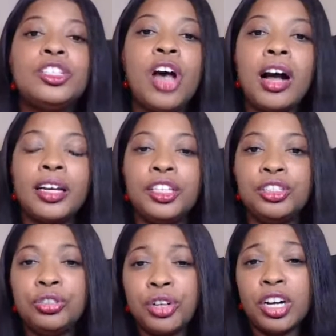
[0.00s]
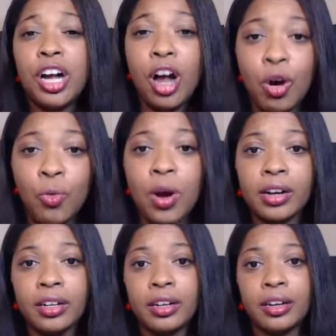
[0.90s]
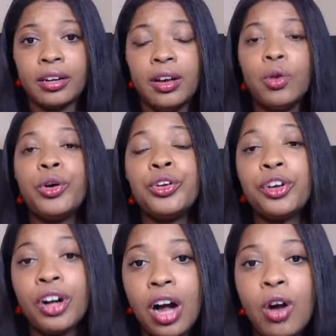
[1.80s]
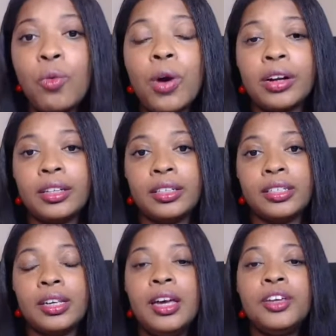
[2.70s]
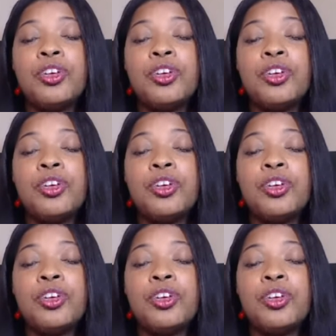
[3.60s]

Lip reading: talking to your coworker or your coworkers.